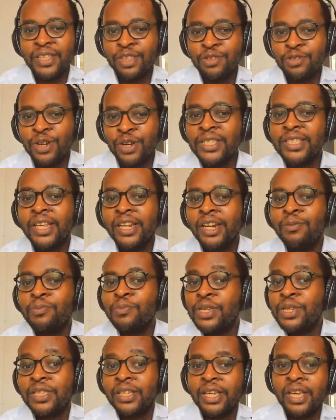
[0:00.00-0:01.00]
That's why I started
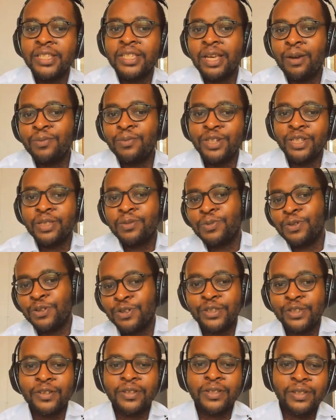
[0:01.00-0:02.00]
missing exemptions,
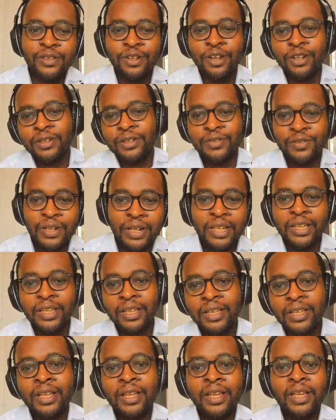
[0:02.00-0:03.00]
because I was not
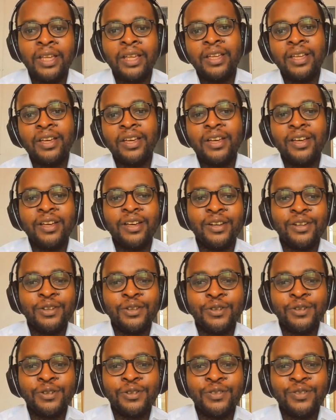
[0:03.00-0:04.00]
really, you
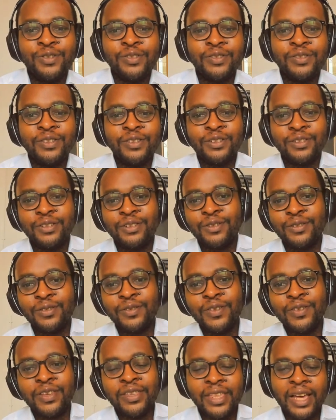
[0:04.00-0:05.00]

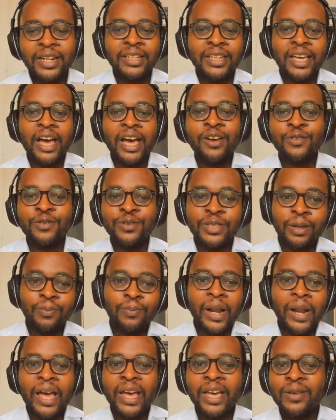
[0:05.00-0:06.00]
know, that guy was
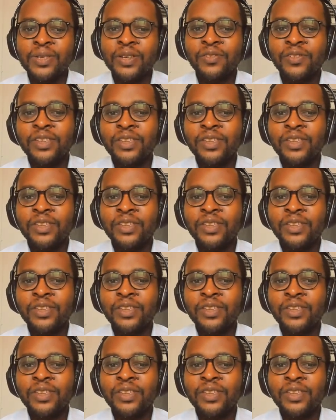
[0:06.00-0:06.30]
applying himself.